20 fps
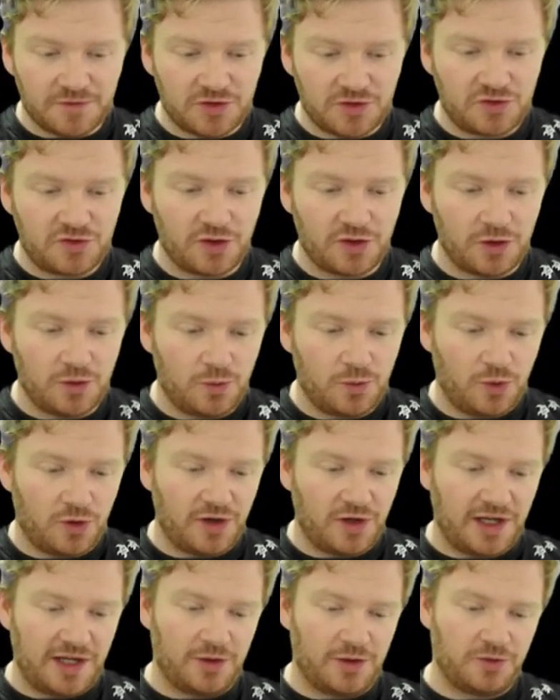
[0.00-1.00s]
So
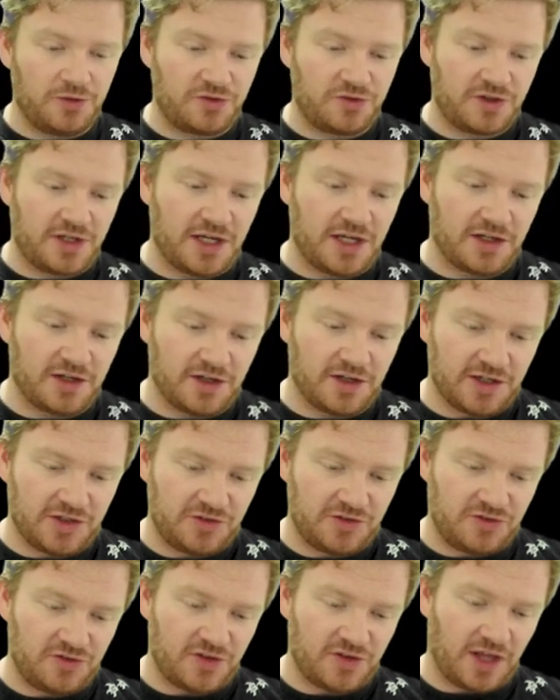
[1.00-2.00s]
what else can I
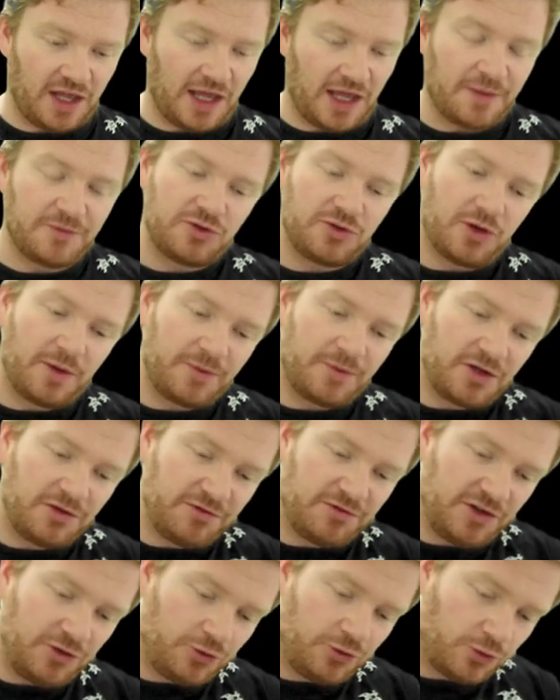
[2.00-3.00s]
say? I'm going to
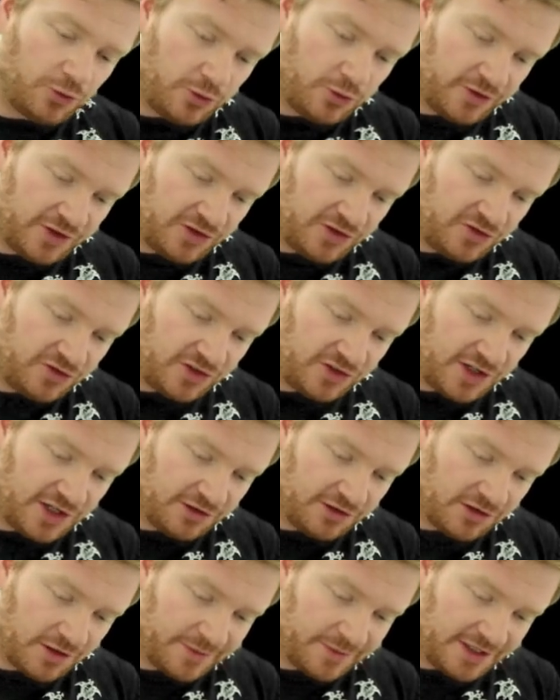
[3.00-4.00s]
redraw this
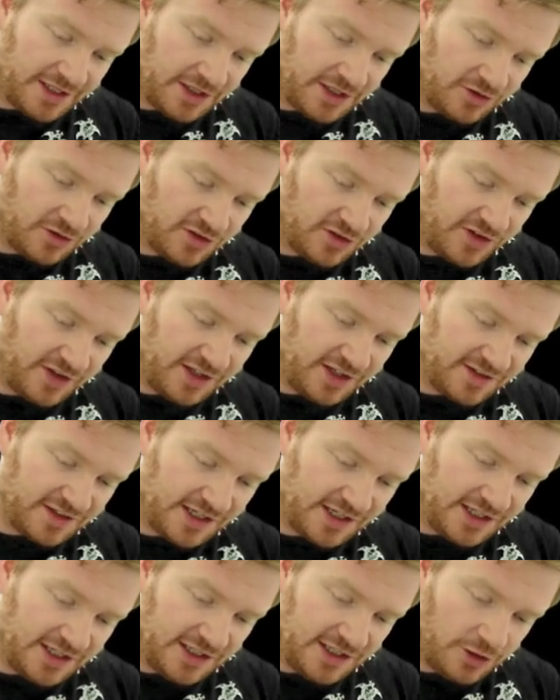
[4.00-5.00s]
diagram again, because I think it's
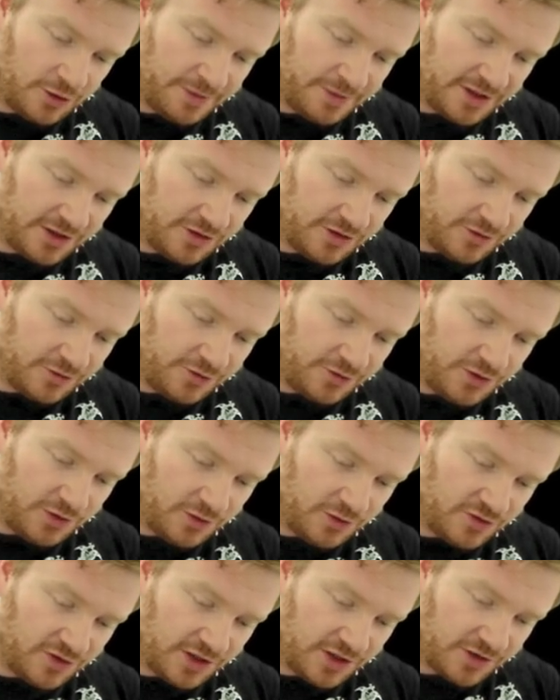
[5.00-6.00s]
getting a little bit
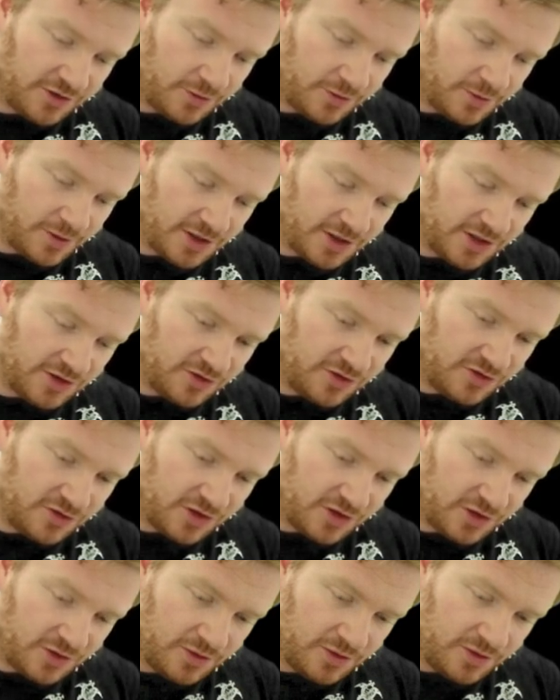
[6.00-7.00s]
confusing otherwise.
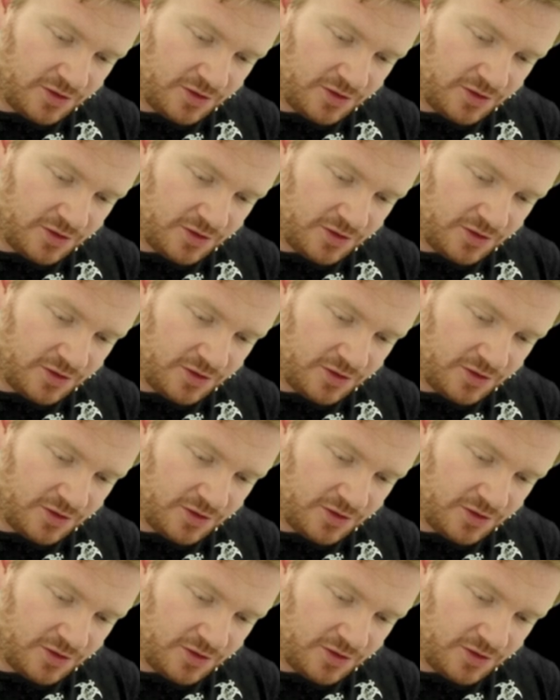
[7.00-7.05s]
So